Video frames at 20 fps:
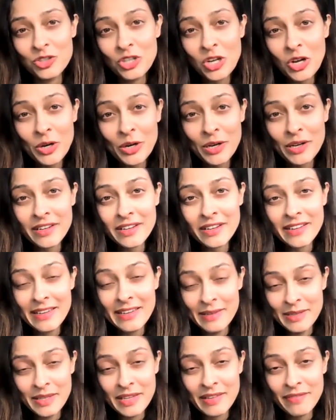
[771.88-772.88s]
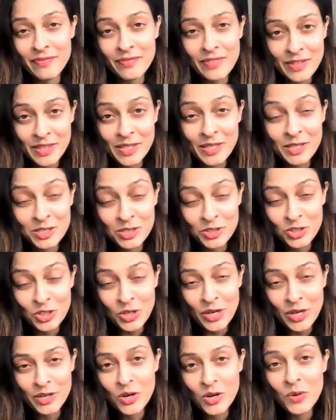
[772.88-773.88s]
John, if I think it's the John
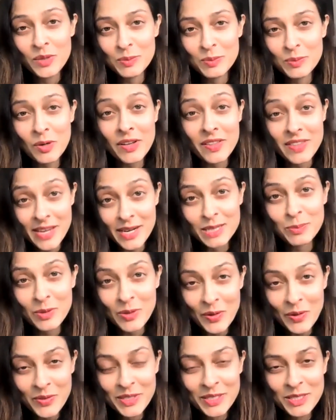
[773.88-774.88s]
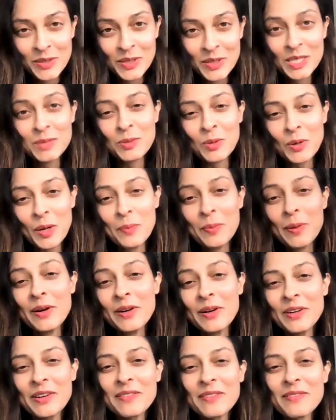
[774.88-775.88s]
I know, is probably the expert on this. So he's probably
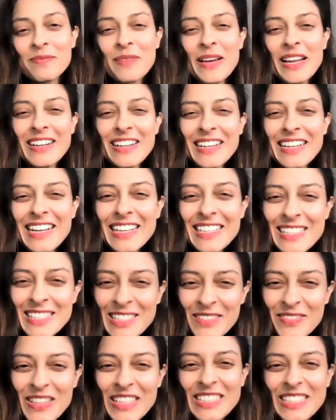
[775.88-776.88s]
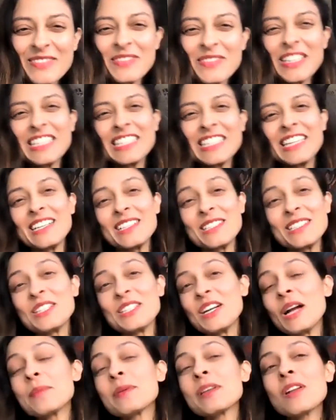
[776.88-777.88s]
better question than me to
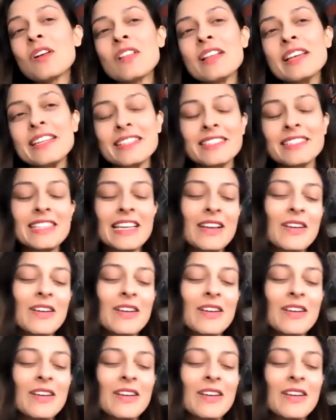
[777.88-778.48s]
answer. I mean, all I can say.